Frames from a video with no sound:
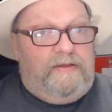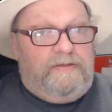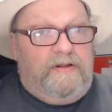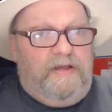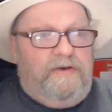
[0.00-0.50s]

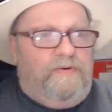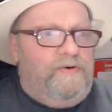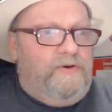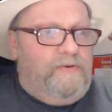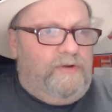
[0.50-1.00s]
the legal
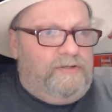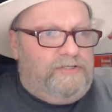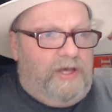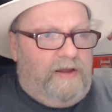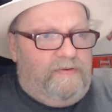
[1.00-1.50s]
calling
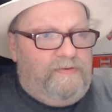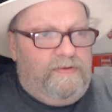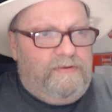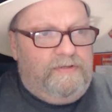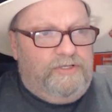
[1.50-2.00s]
channel
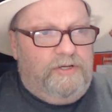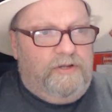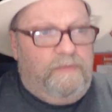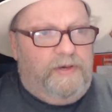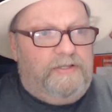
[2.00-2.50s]
should
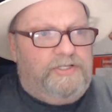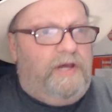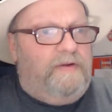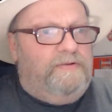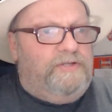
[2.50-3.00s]
have been
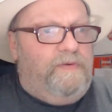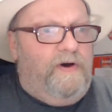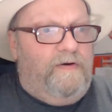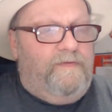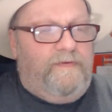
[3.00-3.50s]
channel
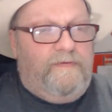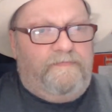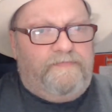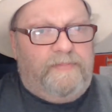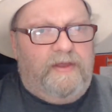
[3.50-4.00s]
12.
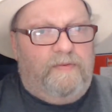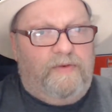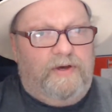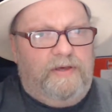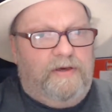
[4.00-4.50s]
That
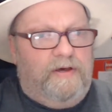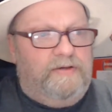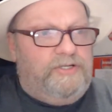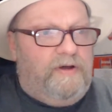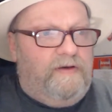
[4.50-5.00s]
way you can go
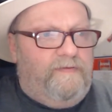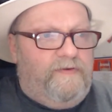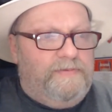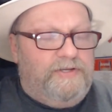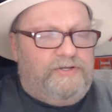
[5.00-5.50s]
straight
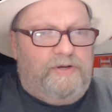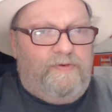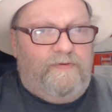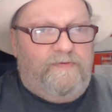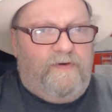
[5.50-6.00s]
from the
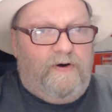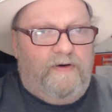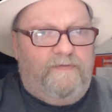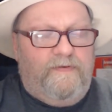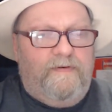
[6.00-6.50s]

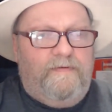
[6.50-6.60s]
555.